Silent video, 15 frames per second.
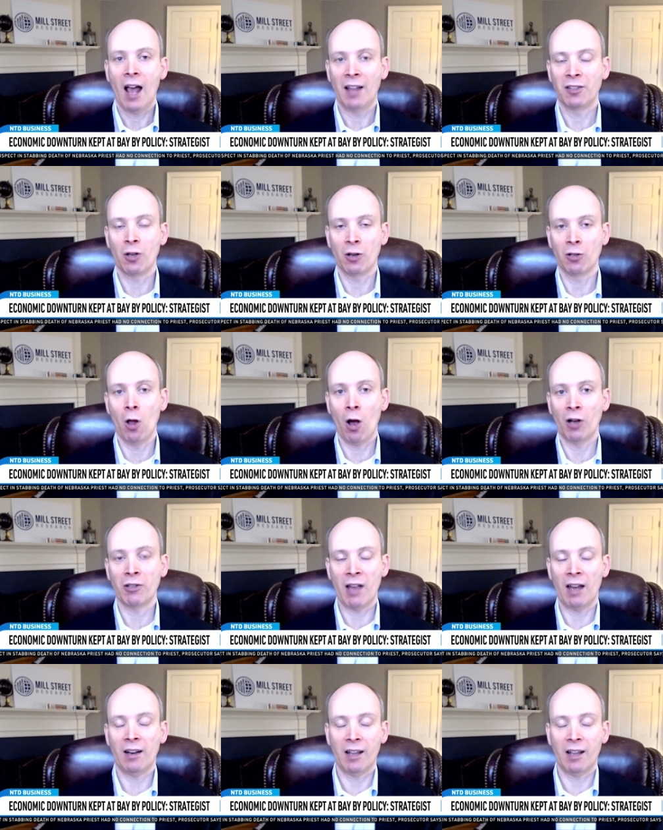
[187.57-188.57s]
And so as long
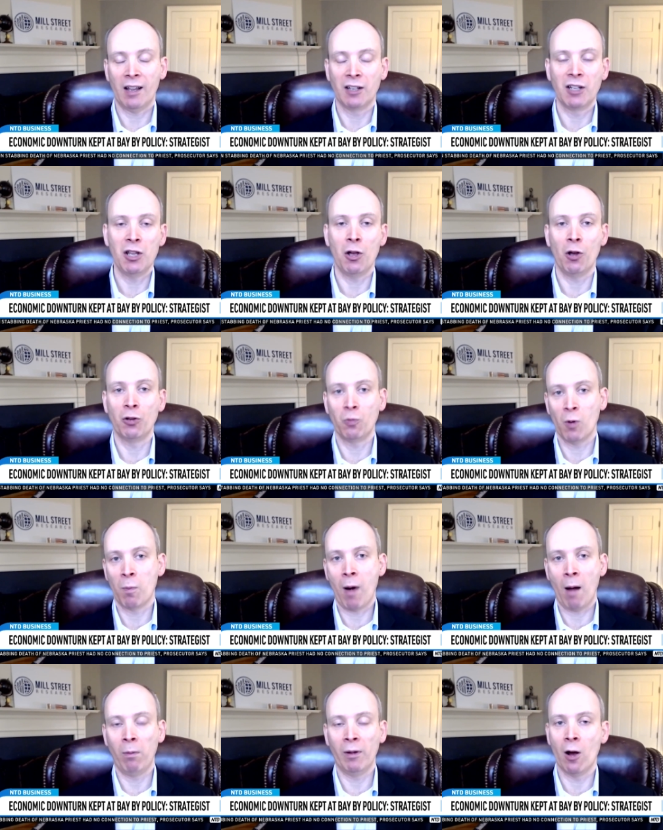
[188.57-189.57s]
as that continues,
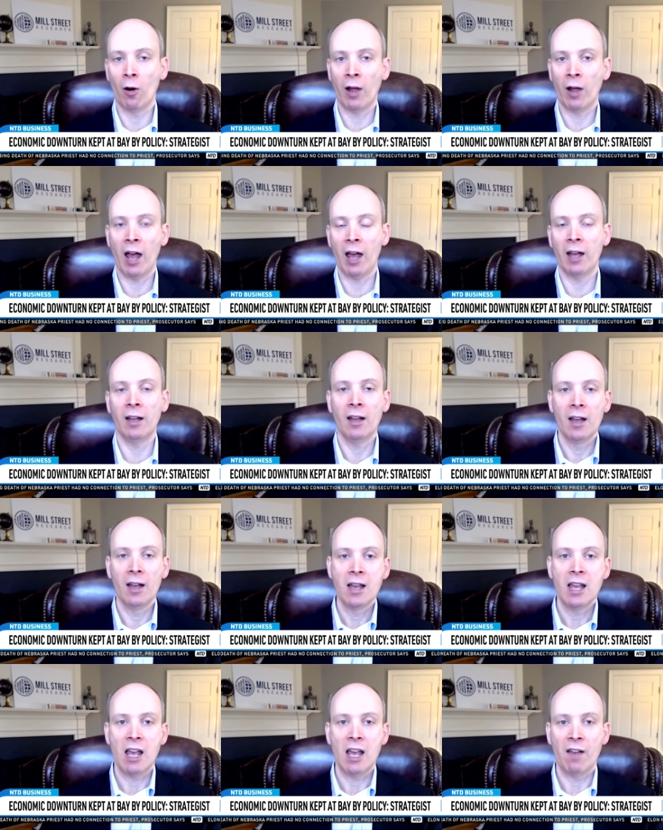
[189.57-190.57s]
we're probably okay.
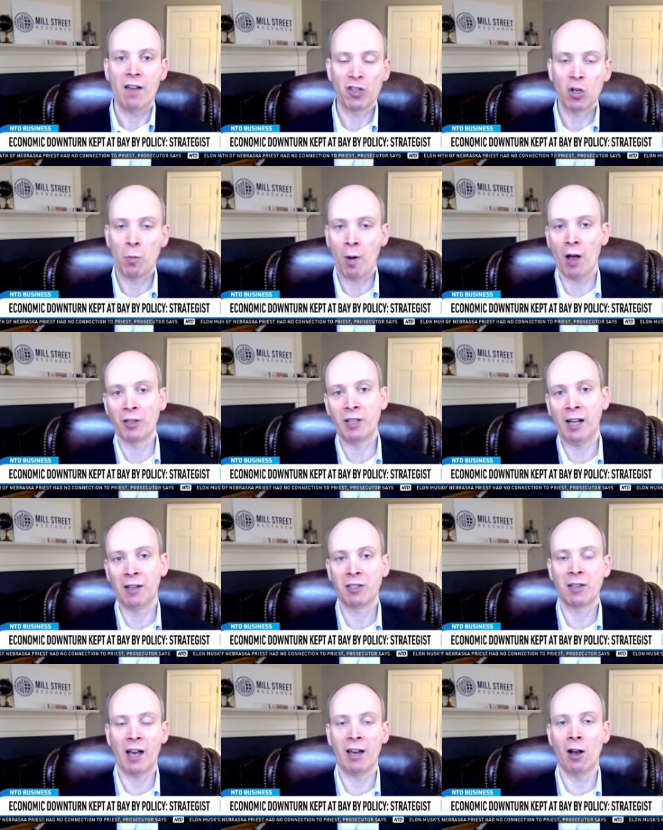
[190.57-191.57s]
If fiscal
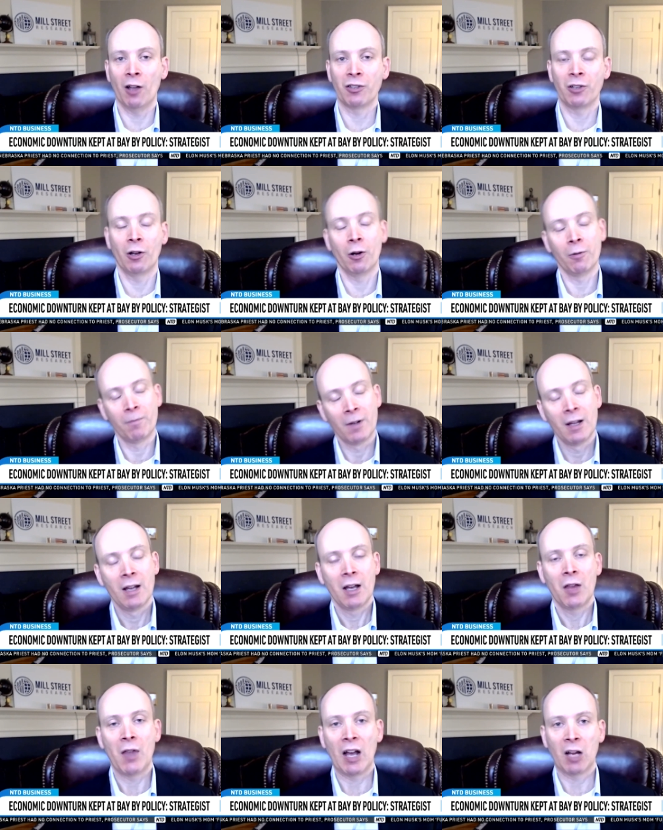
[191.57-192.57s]
policy gets tight also,
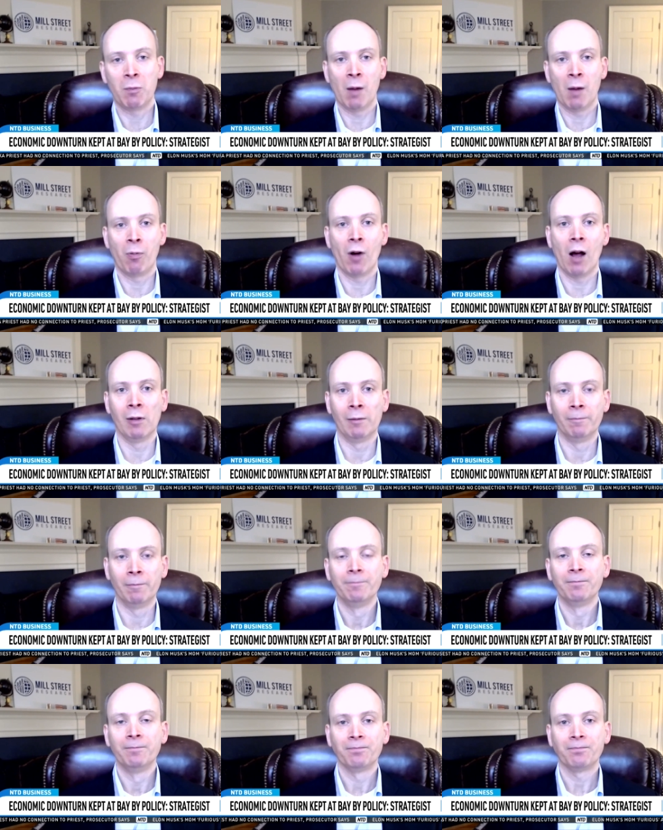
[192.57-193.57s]
that could be a
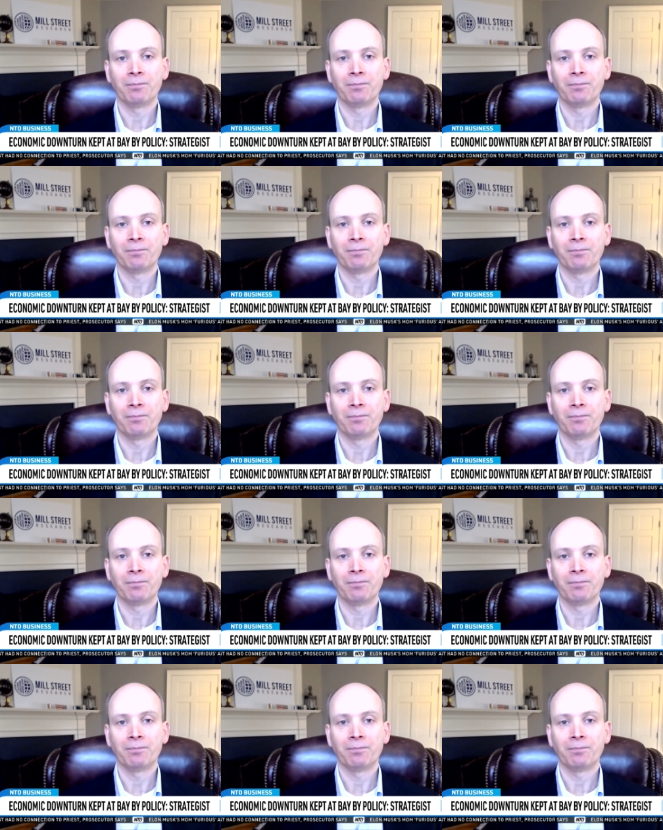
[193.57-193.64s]
problem.